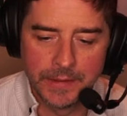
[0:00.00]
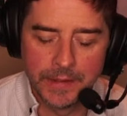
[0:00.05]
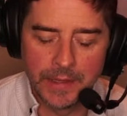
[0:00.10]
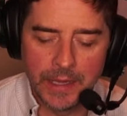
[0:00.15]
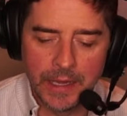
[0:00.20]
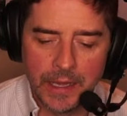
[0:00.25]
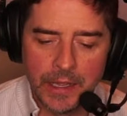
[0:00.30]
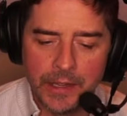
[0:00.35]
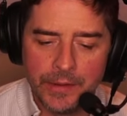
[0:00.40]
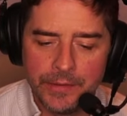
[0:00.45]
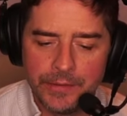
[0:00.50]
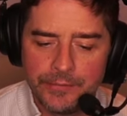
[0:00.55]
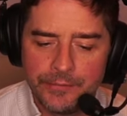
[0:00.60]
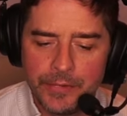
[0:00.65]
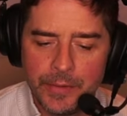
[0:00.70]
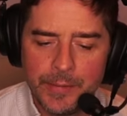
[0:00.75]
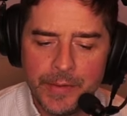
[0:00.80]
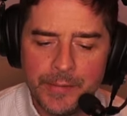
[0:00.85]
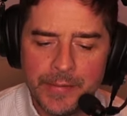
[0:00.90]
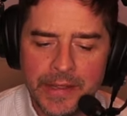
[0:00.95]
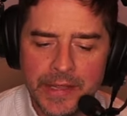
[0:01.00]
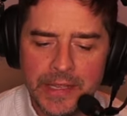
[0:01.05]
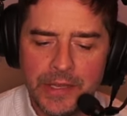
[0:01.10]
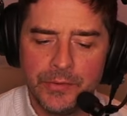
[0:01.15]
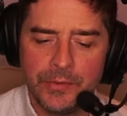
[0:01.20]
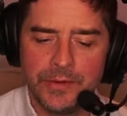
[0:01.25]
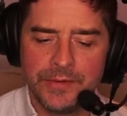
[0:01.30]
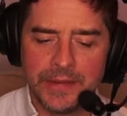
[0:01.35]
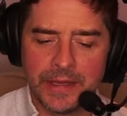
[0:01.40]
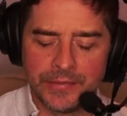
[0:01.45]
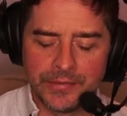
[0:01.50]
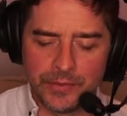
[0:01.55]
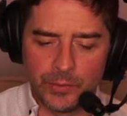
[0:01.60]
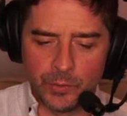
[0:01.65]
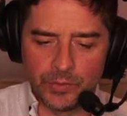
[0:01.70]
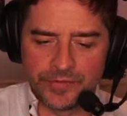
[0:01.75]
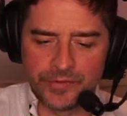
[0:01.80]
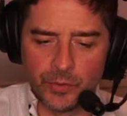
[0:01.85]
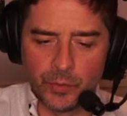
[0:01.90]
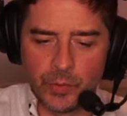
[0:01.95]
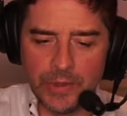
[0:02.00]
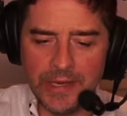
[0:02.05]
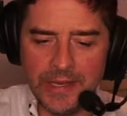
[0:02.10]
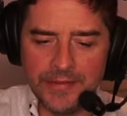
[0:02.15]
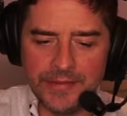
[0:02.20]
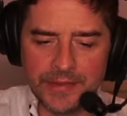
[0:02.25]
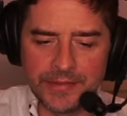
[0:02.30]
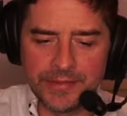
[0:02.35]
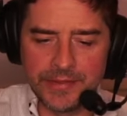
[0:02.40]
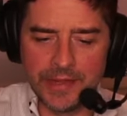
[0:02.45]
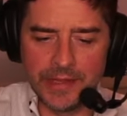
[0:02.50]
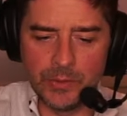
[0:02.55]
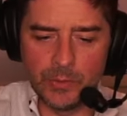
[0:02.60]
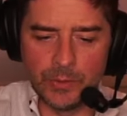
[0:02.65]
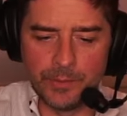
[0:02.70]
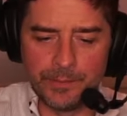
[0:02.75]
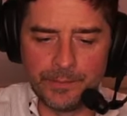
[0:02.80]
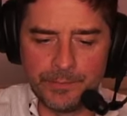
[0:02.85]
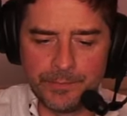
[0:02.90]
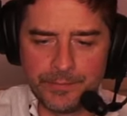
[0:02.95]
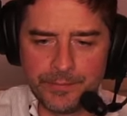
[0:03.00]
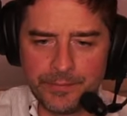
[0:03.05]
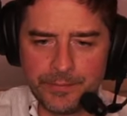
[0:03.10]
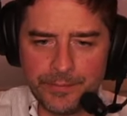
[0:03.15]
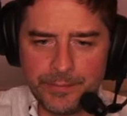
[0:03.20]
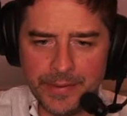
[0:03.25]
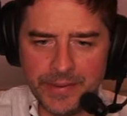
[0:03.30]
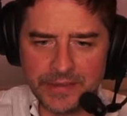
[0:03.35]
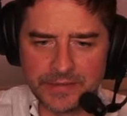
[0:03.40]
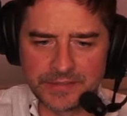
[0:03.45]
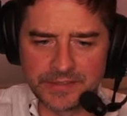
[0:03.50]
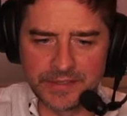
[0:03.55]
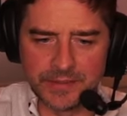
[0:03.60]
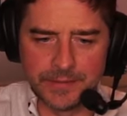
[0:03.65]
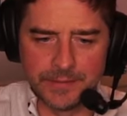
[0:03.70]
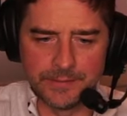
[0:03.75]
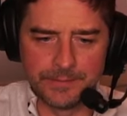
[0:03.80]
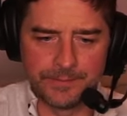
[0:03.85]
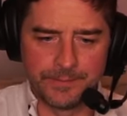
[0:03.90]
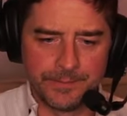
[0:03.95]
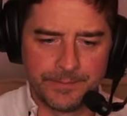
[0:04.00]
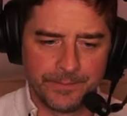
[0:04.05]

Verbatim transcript: I remember hearing that that was the way that they were built. I